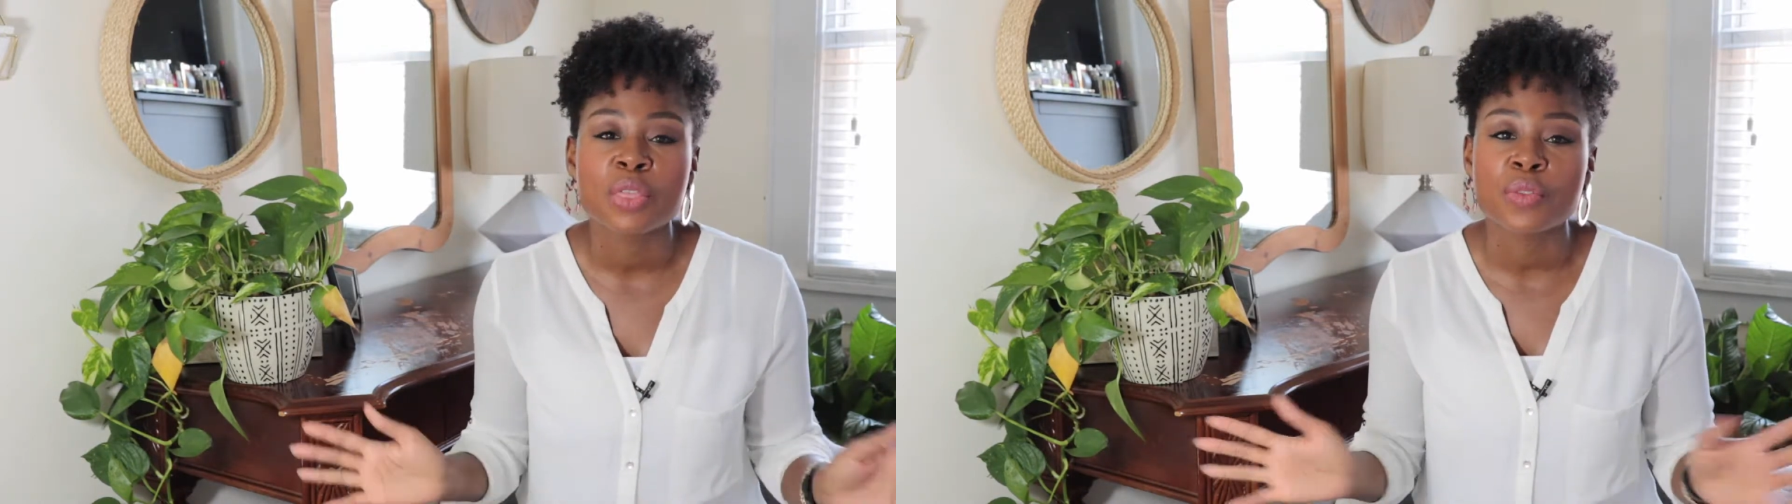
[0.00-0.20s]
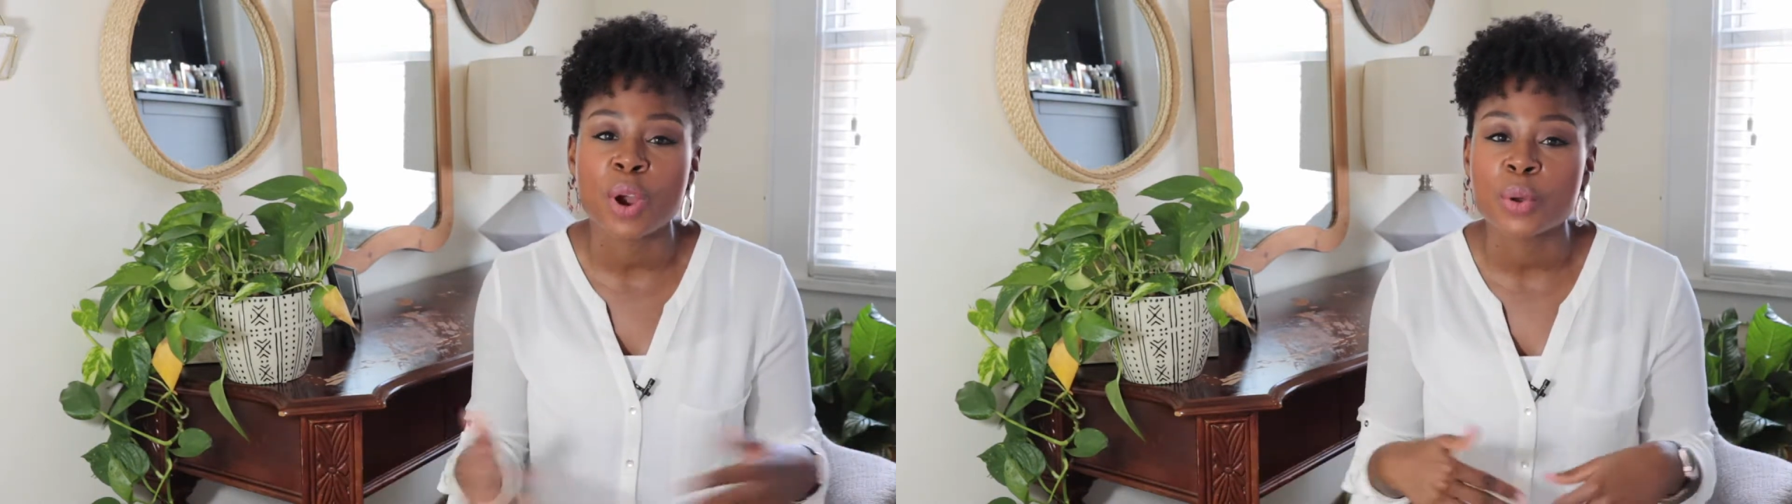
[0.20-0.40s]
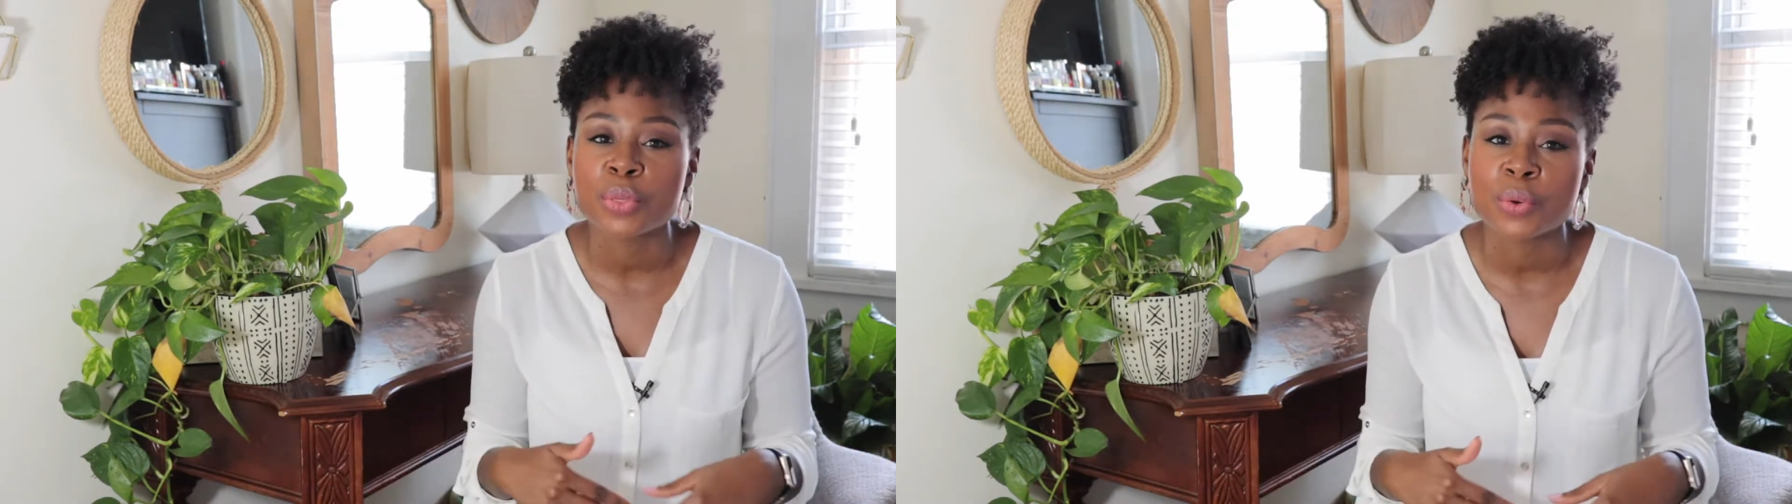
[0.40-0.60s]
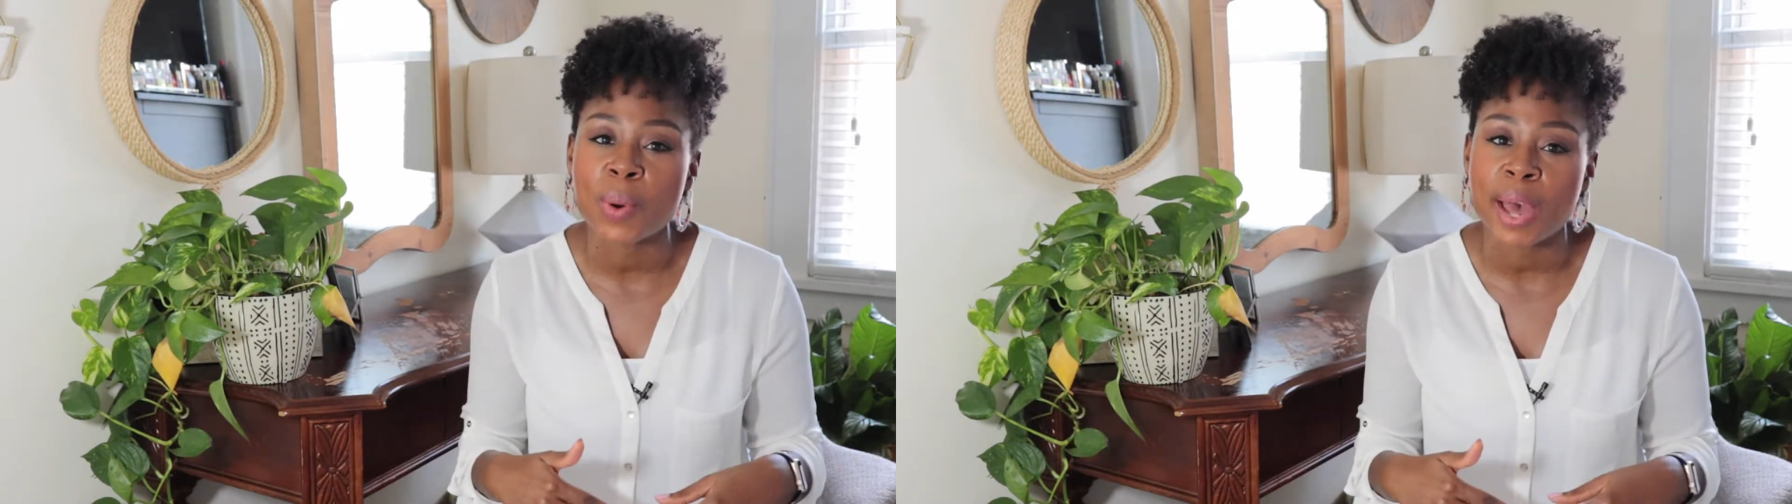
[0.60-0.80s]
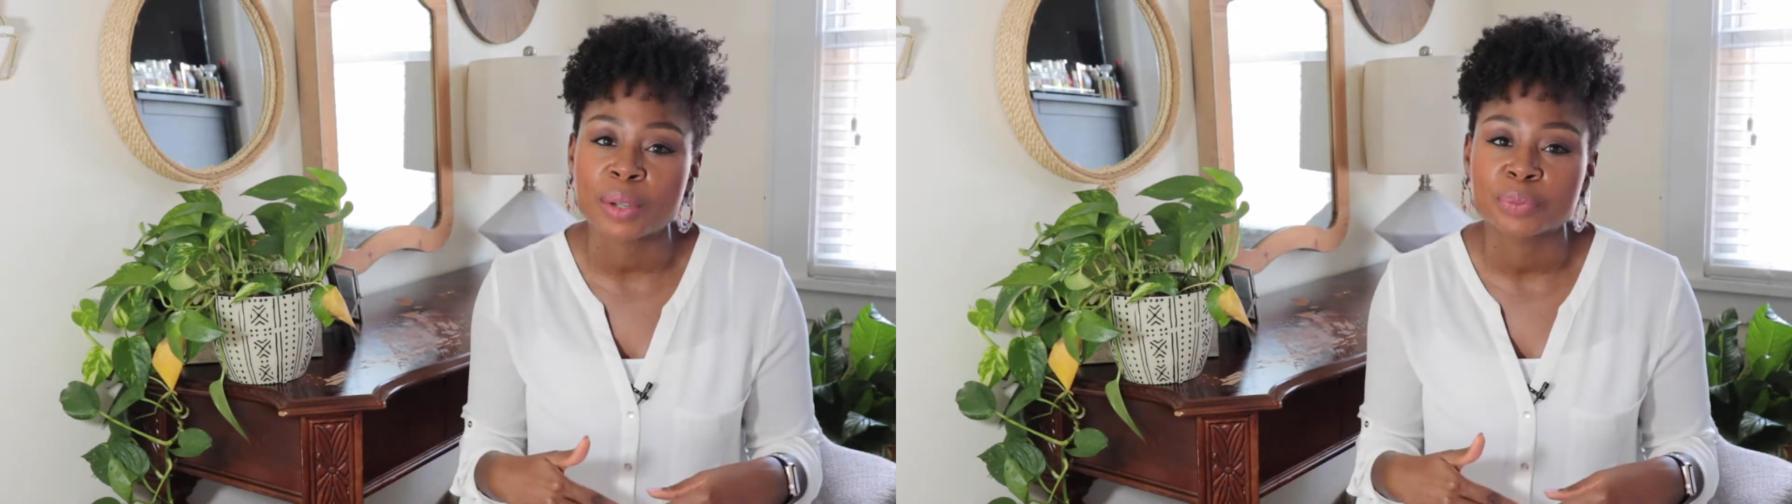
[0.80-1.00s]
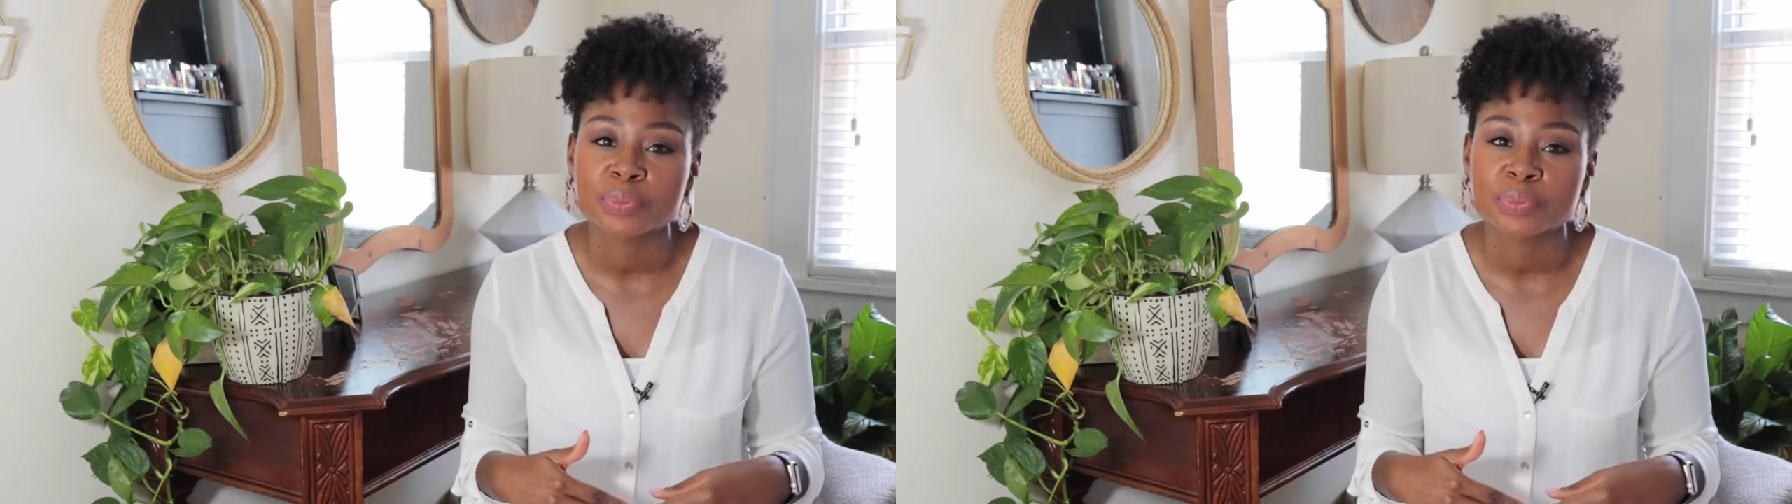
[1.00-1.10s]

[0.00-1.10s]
thrown throughout.